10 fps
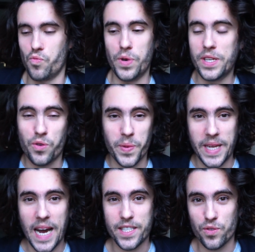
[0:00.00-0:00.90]
with or
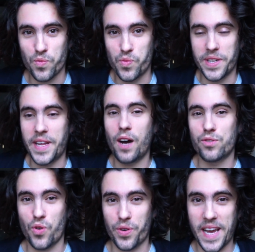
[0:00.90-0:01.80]

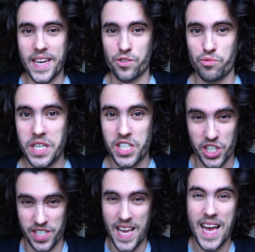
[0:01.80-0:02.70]
without organic
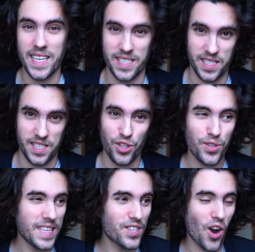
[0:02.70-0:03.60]
reach? Yes.
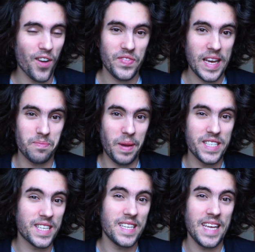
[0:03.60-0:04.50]
You can contact
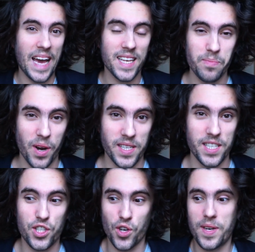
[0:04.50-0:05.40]
basically anybody.
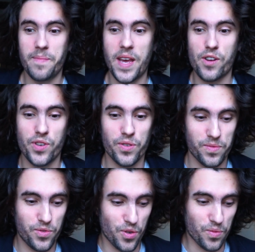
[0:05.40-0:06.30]
Show them
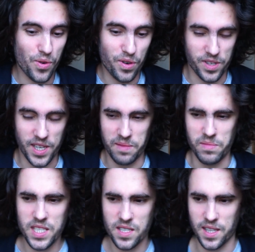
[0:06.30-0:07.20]
your work
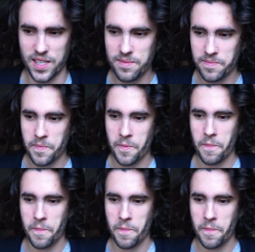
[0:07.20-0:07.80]
immediately